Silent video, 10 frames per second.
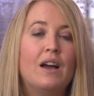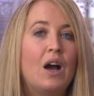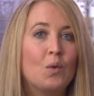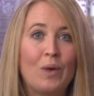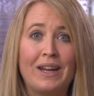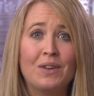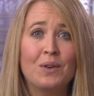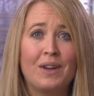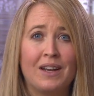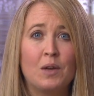A
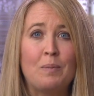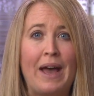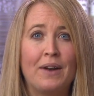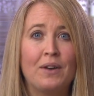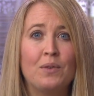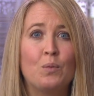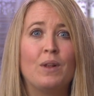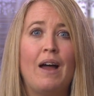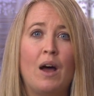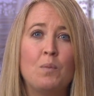regular eating pattern will
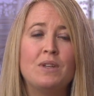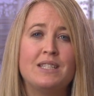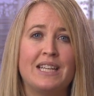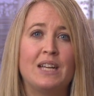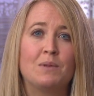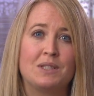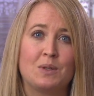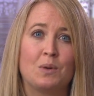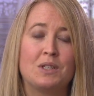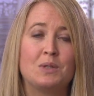help the teen
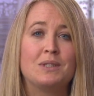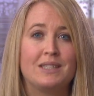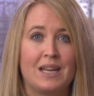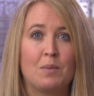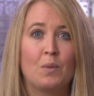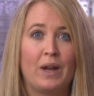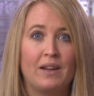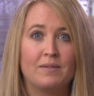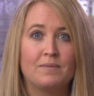restore to a stable weight.